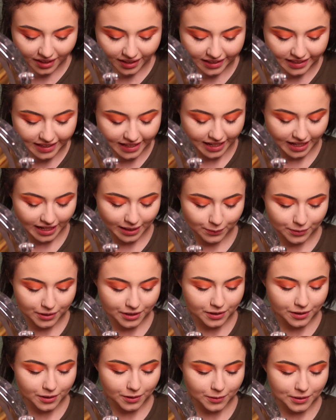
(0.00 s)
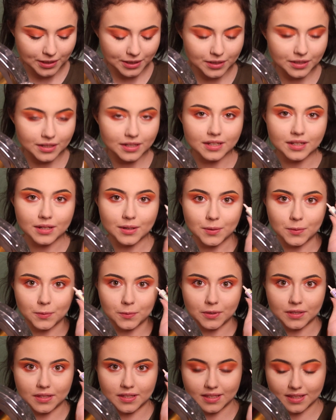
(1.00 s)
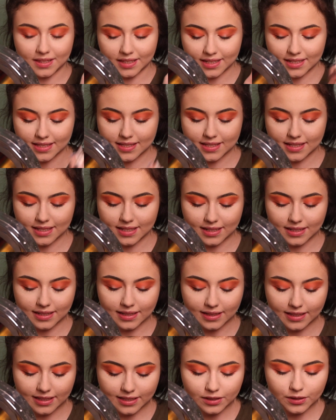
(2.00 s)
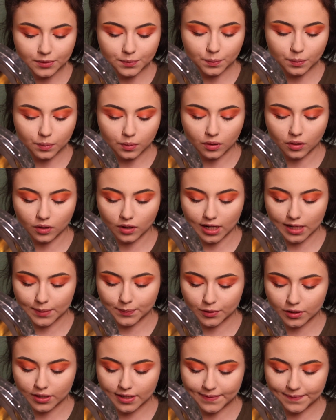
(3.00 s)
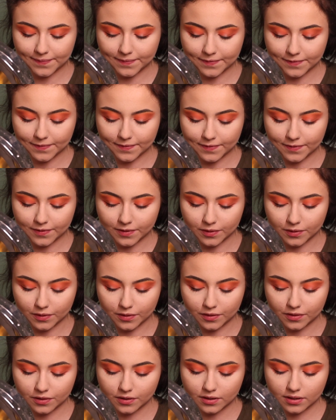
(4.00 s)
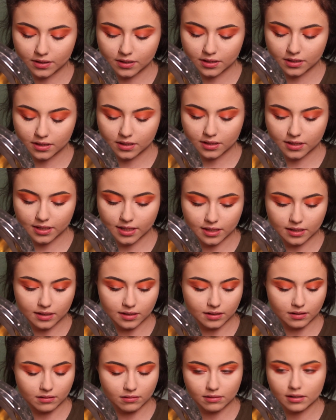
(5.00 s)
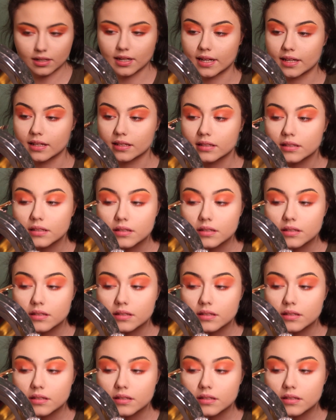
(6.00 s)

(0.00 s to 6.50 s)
Yeah, I want to go in with the NYX glitter primer first and create